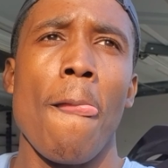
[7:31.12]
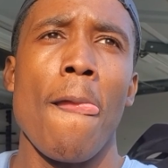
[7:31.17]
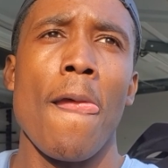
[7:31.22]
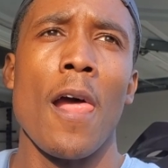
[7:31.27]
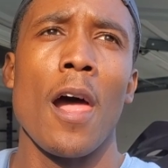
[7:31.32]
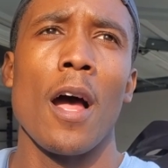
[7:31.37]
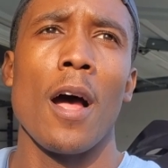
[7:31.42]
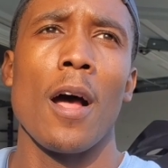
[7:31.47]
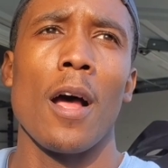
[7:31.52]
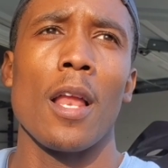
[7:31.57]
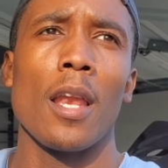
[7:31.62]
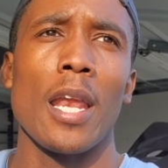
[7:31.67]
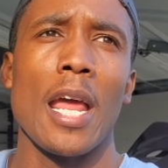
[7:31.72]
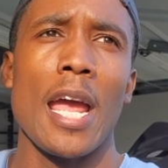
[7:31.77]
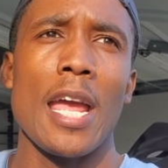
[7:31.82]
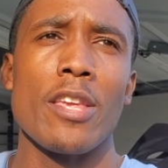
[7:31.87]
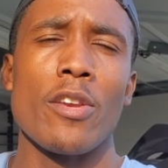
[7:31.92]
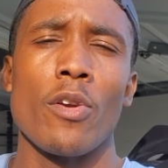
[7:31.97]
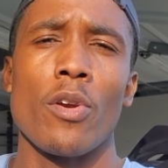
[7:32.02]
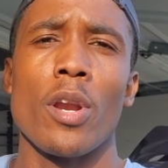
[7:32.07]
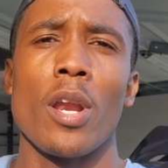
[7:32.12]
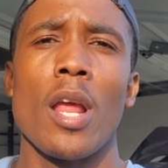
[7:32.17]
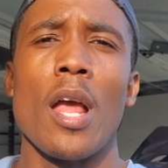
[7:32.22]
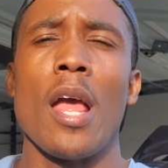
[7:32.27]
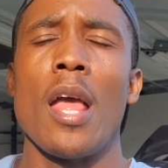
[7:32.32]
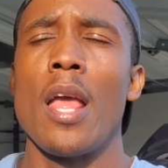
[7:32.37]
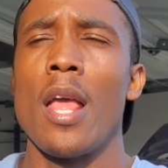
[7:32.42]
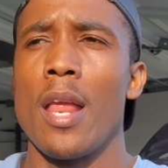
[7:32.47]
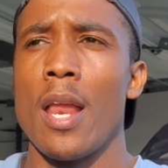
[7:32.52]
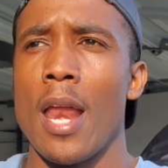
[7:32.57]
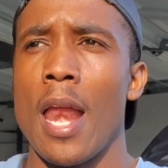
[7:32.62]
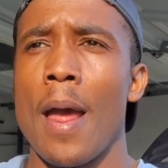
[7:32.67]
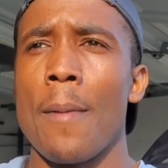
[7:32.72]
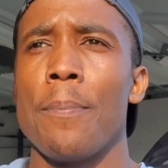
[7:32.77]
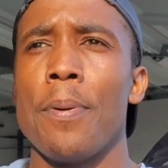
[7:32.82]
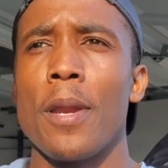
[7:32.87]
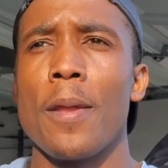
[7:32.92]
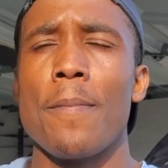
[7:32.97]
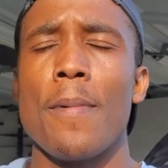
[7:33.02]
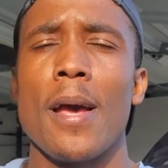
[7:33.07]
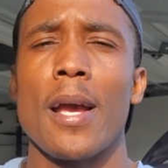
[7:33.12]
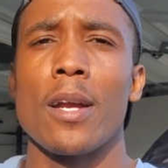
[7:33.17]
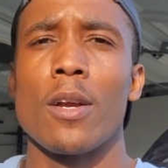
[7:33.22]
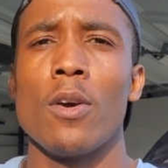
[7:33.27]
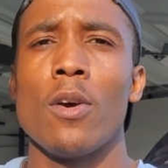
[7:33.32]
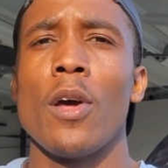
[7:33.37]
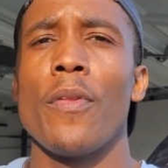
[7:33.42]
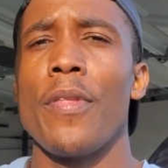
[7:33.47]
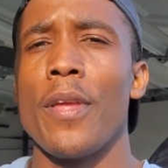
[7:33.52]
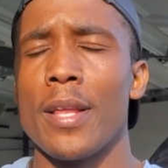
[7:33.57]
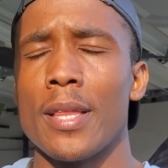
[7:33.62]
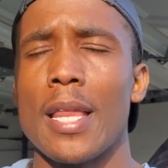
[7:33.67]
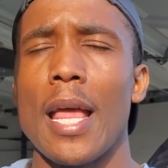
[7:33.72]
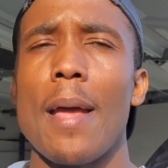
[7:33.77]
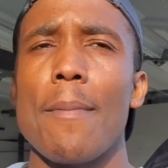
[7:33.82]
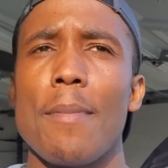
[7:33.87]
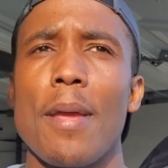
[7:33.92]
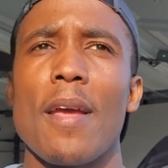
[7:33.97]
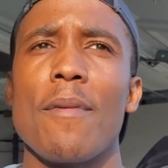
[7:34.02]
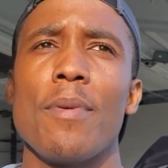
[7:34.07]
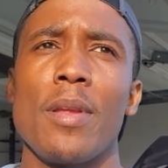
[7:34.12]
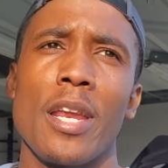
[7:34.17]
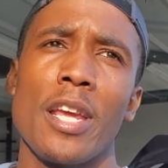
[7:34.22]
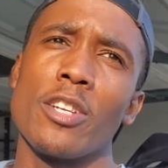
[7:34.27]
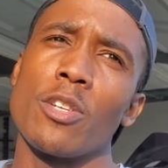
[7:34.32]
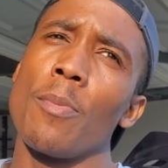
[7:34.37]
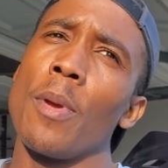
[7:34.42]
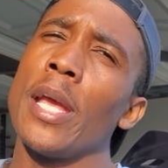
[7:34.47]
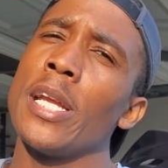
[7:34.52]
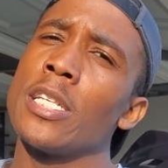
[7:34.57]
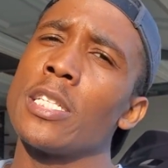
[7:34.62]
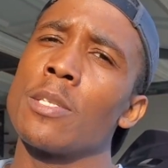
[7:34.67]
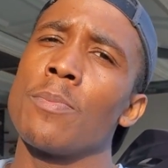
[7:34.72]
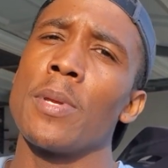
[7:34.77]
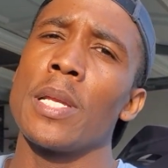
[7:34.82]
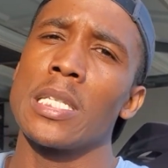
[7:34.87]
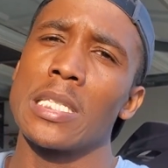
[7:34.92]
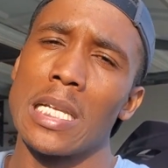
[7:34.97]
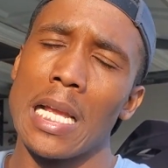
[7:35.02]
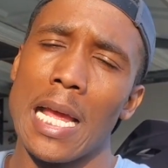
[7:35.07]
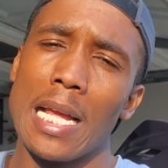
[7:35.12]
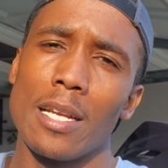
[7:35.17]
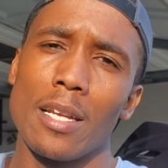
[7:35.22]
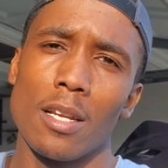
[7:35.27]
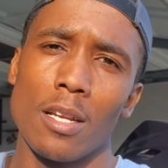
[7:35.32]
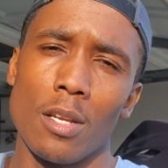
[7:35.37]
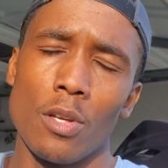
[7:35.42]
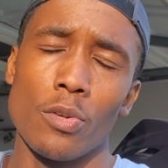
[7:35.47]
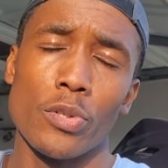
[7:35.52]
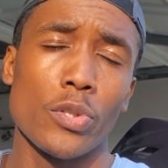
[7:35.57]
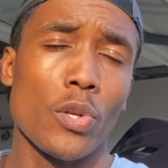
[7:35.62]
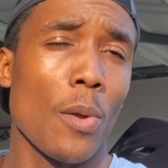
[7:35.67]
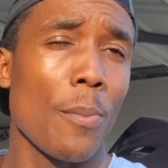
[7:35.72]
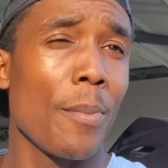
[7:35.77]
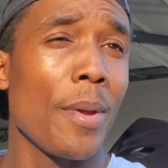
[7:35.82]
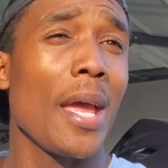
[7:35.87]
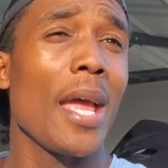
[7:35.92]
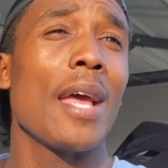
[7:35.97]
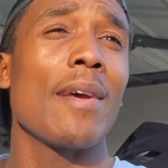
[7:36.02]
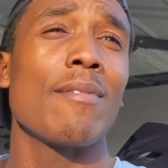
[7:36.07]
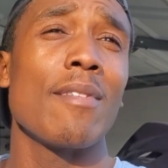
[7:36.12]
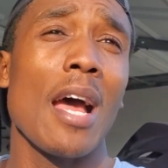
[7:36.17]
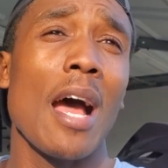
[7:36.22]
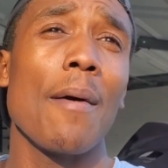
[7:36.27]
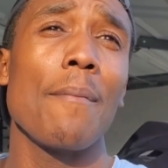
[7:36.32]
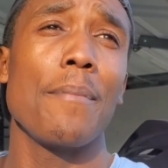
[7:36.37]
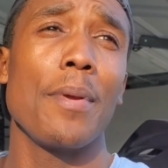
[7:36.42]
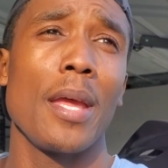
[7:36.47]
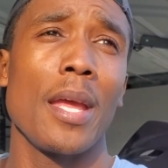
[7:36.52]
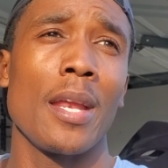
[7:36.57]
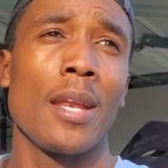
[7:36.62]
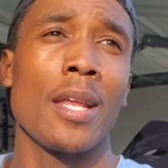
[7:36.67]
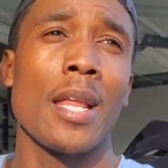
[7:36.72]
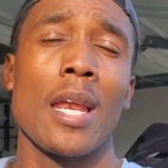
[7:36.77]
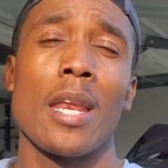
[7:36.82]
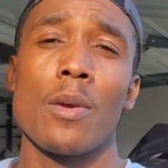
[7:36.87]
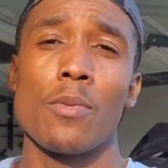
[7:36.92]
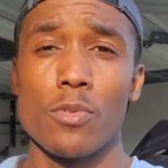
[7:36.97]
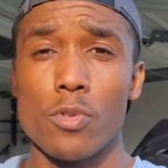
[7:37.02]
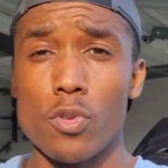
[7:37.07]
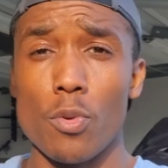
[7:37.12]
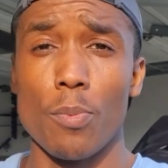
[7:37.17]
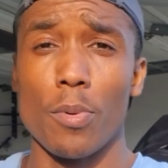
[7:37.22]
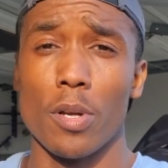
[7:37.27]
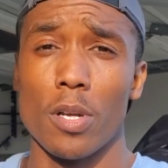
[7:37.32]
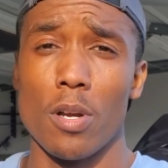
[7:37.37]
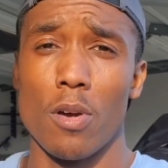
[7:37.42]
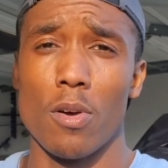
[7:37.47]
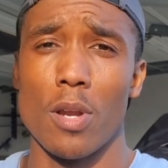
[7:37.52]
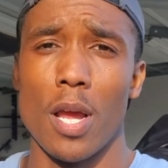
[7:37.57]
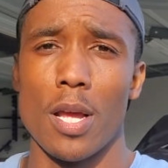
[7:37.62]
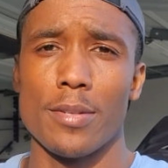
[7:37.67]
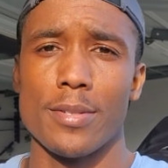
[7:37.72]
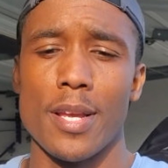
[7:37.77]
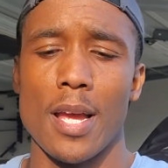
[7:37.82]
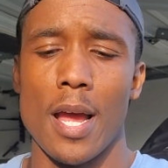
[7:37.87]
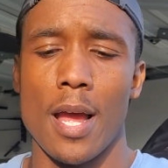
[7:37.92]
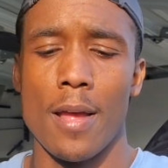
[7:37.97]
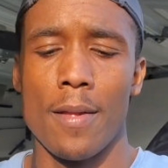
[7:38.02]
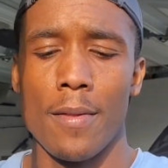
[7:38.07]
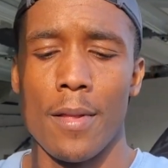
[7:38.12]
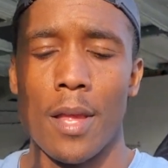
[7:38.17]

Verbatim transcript: uh, lanyard and I put it back on, I think that may have been an issue. It may have just been slightly loose. So it may have not been that it was super cold outside.